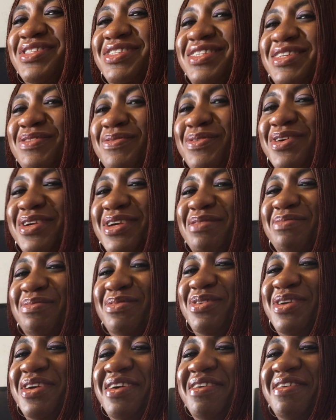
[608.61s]
seeing what I'm
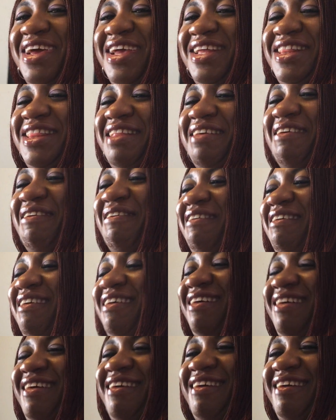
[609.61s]
doing right now.
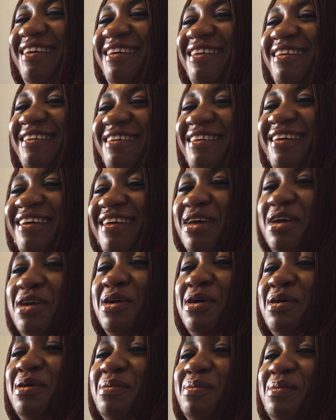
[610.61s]

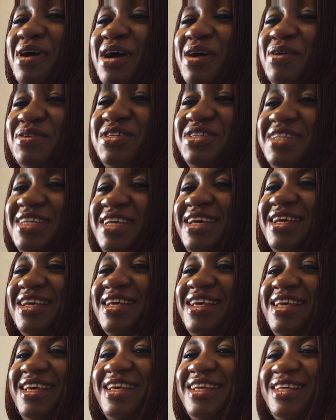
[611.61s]
But I'll
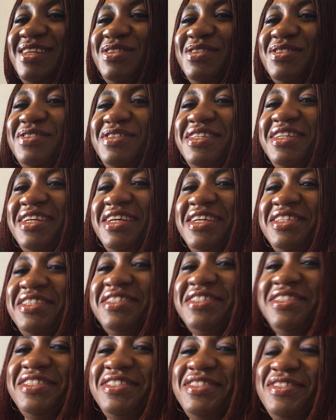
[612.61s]
check during
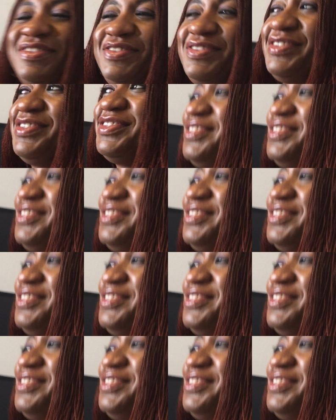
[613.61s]
editing to